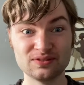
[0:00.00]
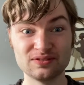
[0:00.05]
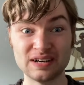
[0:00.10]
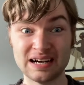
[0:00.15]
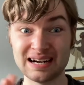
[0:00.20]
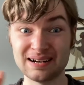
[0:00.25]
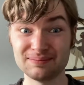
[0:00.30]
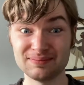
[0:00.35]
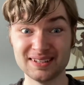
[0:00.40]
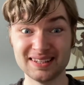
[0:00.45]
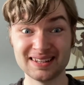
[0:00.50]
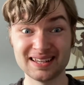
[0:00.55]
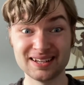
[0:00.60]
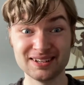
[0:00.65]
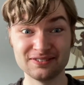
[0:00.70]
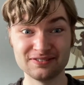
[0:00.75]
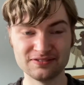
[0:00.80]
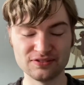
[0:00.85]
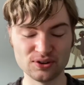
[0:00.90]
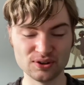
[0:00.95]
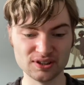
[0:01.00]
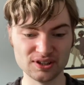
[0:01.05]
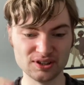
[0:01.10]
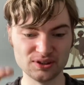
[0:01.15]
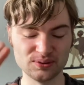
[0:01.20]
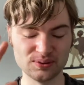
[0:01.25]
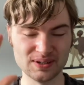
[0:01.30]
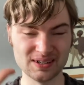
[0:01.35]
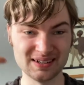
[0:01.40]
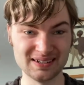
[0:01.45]
family they
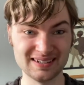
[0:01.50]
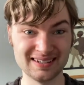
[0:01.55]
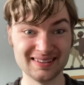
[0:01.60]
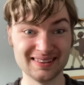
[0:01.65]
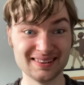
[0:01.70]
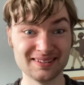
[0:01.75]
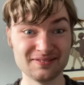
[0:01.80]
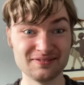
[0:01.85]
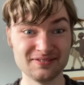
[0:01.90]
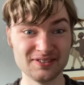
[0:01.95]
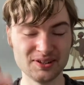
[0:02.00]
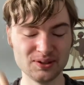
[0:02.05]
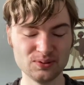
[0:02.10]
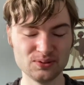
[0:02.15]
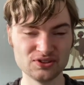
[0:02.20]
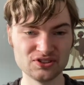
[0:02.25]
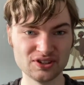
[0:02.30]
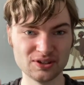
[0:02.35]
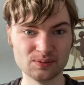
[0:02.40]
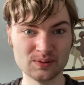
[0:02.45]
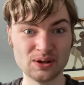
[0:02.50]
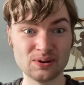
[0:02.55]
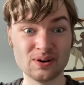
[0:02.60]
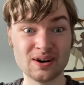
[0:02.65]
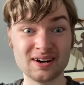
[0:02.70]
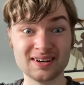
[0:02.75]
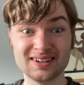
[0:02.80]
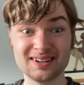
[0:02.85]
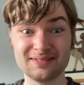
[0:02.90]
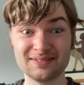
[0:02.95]
follow in the future. Well, I
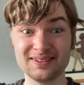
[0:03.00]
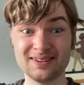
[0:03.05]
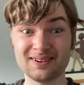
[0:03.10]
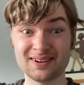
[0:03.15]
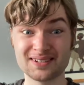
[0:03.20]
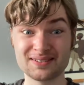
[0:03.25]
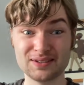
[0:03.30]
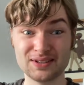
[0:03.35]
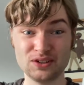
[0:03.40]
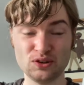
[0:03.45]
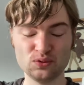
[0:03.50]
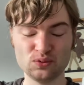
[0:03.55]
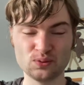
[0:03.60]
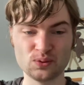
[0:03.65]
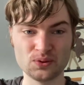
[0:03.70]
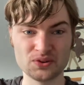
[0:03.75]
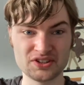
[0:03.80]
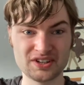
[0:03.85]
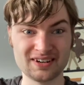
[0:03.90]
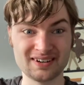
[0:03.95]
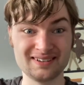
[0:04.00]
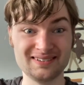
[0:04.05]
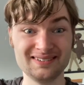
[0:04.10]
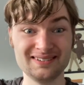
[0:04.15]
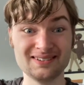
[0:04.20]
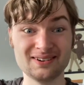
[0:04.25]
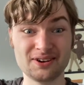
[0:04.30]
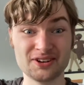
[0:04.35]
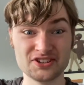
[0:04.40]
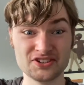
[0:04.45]
love you guys. Thank you for watching. I hope
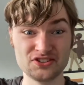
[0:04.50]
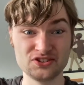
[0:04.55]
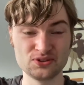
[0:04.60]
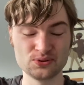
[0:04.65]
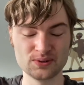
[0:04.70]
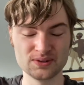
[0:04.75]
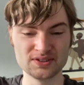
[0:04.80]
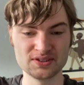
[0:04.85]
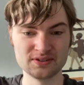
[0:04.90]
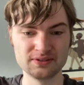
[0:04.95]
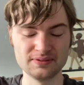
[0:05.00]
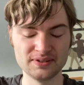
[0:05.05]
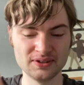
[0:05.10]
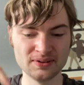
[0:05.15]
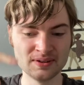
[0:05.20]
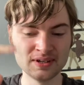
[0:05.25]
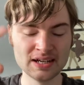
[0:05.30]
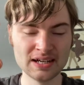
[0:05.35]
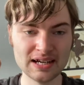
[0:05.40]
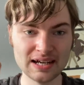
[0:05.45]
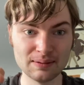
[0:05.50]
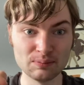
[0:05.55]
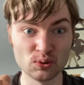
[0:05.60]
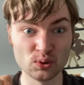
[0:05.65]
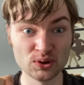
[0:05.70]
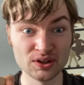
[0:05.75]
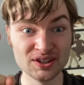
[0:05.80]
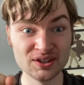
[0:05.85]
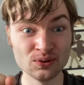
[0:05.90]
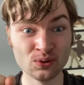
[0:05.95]
you guys enjoyed this review. And what are
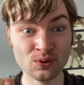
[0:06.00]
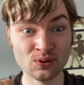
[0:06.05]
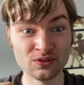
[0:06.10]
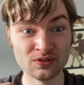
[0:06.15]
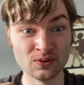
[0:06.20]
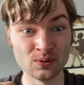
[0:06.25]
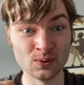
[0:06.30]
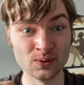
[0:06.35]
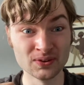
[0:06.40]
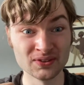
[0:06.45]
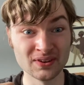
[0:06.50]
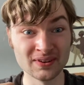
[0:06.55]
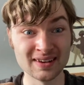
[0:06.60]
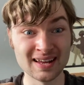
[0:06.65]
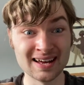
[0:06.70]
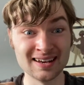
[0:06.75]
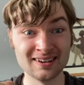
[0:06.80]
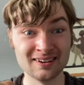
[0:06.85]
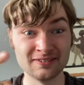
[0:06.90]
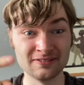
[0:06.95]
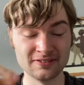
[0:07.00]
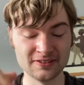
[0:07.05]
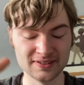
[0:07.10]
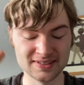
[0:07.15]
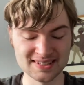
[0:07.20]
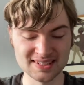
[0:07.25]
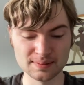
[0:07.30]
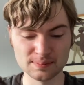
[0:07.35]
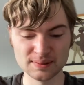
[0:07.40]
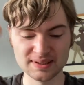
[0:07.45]
your thoughts on Elephants?
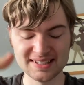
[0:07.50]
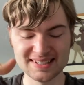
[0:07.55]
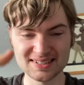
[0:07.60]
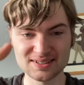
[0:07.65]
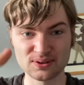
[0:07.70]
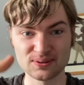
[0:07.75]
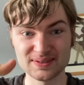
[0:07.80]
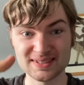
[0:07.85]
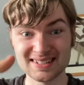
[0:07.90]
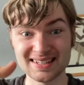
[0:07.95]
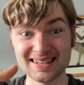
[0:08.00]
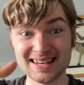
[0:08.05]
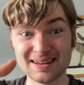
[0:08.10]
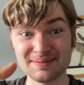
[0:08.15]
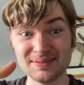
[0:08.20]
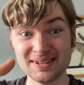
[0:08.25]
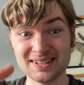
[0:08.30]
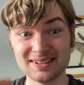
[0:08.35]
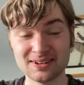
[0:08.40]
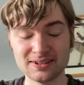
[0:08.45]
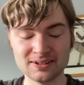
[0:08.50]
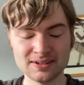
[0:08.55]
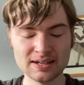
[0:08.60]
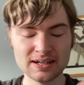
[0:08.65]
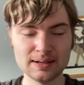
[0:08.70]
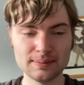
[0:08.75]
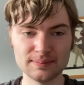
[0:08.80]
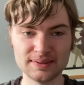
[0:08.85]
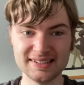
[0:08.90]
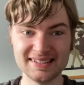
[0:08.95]
Please comment and let me know.
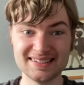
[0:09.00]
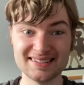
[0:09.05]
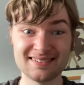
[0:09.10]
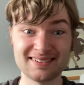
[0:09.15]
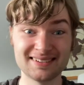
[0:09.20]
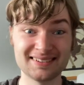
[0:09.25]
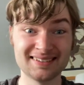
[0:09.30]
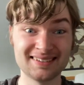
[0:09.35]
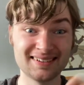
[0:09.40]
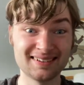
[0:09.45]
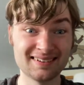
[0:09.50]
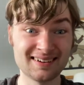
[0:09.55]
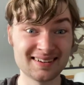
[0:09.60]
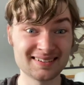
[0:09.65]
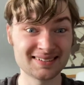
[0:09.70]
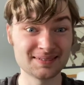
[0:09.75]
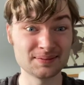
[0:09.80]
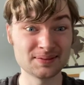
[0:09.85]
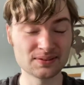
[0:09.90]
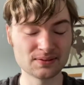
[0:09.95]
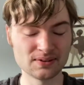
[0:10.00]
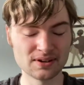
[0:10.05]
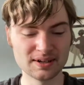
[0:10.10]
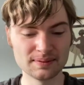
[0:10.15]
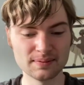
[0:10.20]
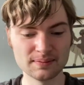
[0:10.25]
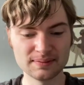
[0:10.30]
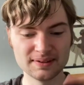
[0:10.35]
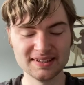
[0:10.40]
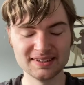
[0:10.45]
Please like this video and subscribe.
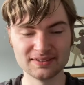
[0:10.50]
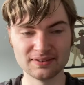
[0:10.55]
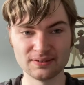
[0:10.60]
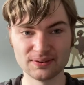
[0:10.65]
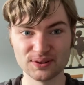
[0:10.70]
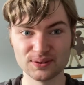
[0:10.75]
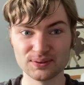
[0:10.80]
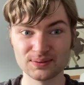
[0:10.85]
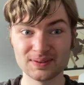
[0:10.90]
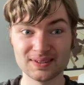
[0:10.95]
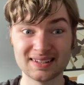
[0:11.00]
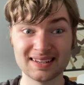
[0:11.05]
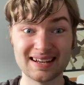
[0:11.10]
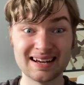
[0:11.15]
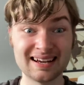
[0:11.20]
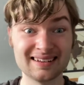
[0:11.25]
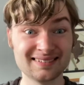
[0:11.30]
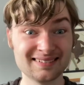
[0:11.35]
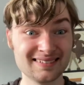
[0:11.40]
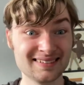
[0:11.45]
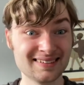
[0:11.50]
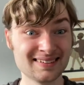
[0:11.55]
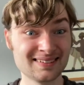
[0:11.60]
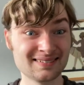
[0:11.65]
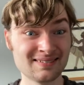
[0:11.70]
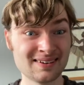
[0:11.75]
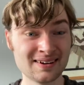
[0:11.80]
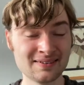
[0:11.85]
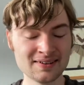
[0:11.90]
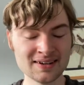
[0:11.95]
Please follow me on Twitter and on
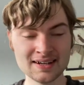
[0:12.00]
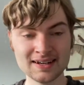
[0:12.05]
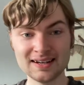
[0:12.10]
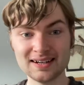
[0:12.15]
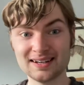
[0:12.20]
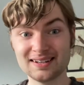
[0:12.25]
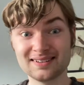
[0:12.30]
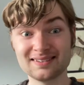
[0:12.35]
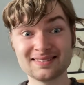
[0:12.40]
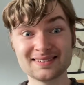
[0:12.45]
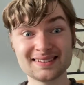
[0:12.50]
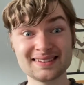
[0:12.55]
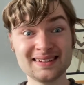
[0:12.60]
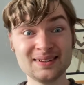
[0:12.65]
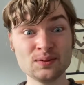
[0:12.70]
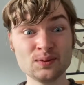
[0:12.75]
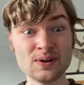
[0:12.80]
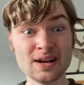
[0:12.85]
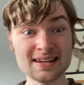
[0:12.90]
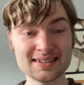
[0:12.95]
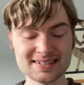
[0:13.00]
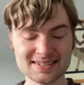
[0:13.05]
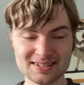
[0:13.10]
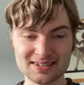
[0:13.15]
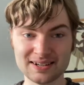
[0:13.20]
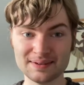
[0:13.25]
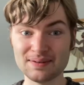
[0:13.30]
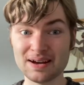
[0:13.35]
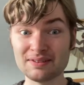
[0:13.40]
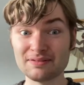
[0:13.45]
Instagram. And I'll see you next
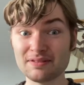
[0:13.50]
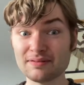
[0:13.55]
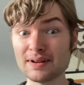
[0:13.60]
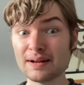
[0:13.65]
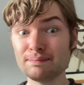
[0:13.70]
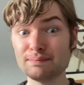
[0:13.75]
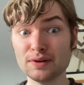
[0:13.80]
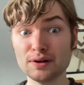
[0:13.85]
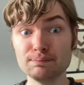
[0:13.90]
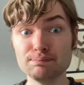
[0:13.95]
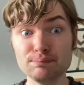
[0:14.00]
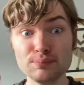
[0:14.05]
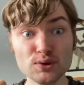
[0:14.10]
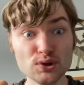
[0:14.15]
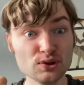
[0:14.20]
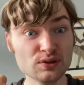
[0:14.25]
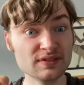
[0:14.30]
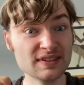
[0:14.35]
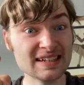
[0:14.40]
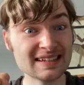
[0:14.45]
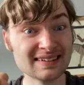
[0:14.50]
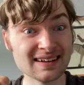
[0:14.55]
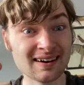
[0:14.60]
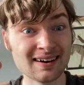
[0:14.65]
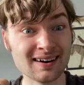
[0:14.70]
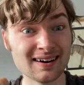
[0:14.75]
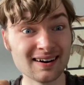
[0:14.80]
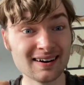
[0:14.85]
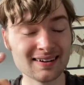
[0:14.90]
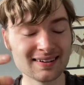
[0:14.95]
time. And remember, movies
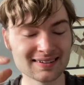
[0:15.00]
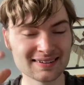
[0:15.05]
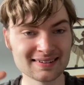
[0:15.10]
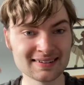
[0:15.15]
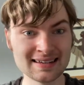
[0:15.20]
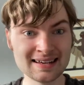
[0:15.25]
are us.